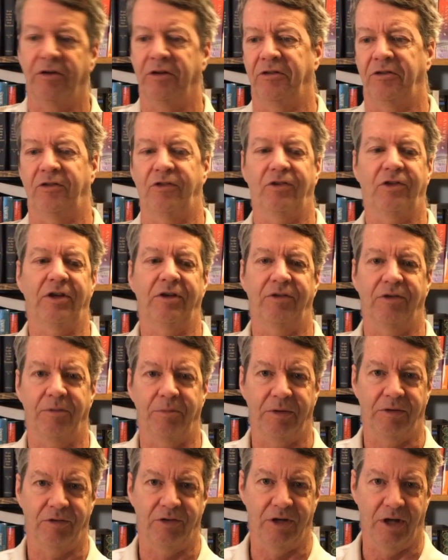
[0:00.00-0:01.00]
He sees
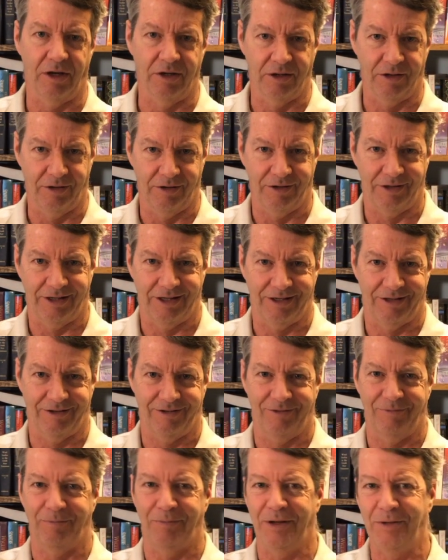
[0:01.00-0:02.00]
them as young
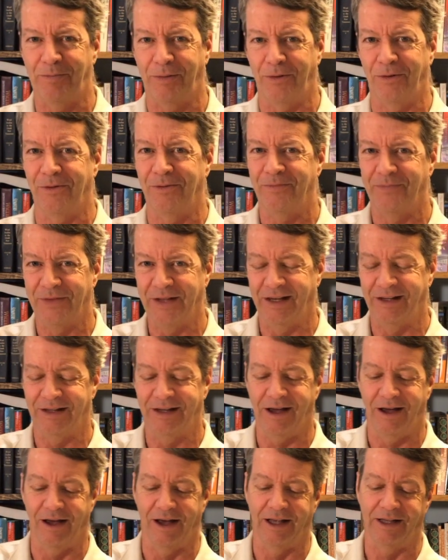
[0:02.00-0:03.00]
people in
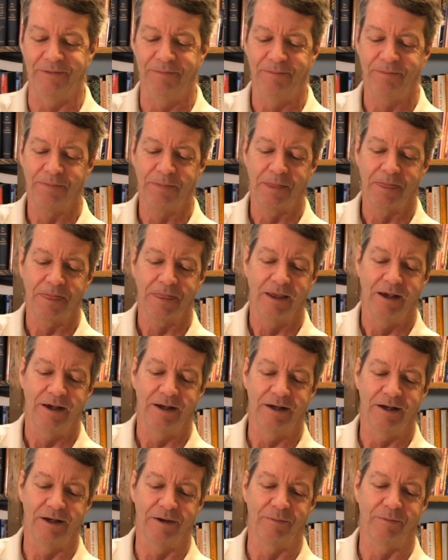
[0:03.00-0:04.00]
God.
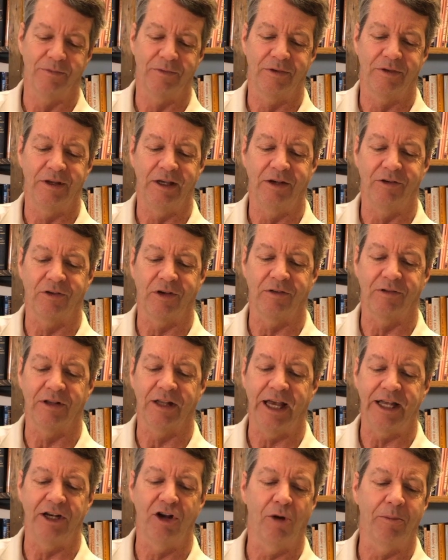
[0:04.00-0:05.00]
Um, he says,
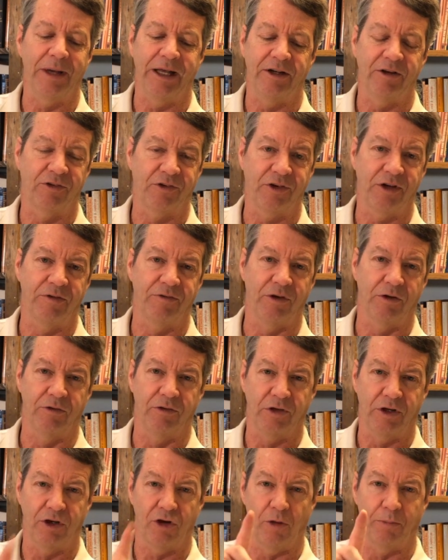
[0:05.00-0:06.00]
let no man deceive you.
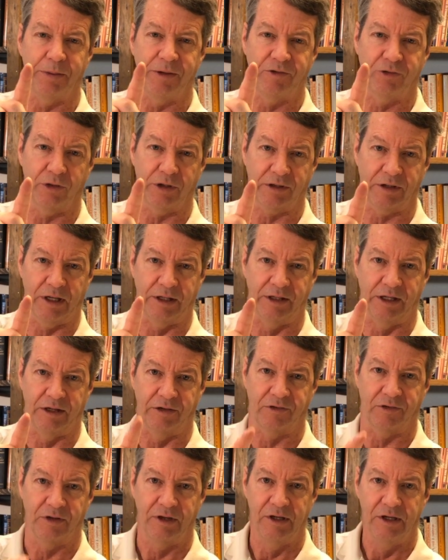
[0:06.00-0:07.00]
See, don't be tricked on
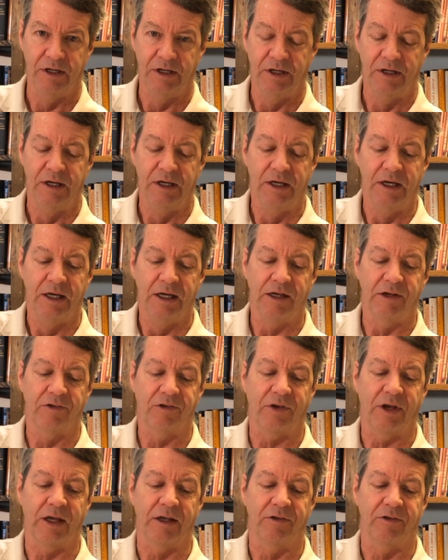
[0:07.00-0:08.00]
this. It
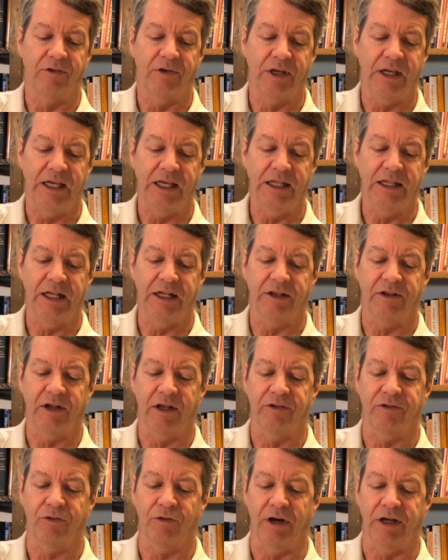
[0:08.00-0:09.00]
says, he that
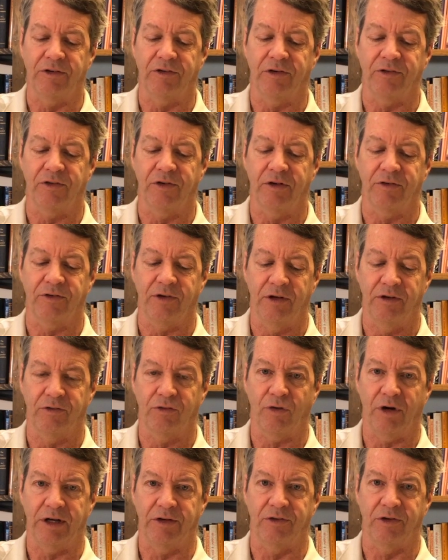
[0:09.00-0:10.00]
does righteousness is
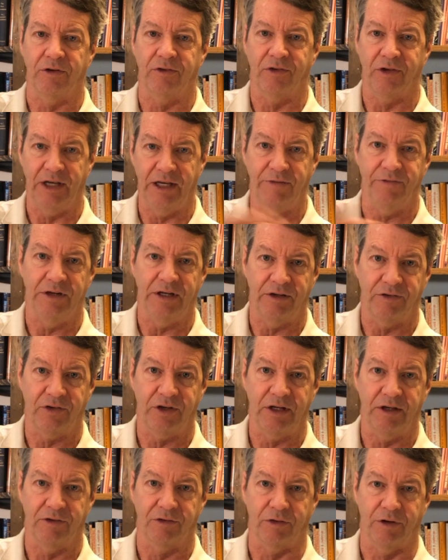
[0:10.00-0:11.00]
righteous, even as
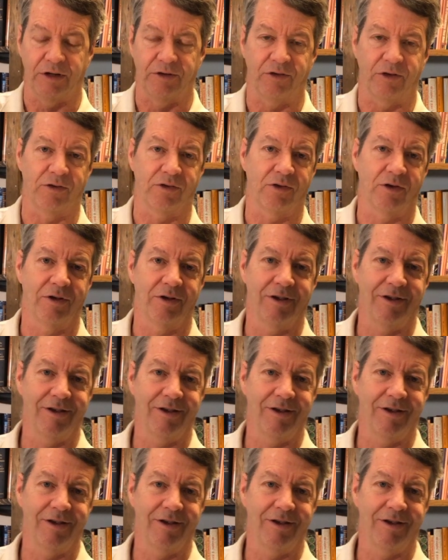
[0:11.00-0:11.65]
he is righteous.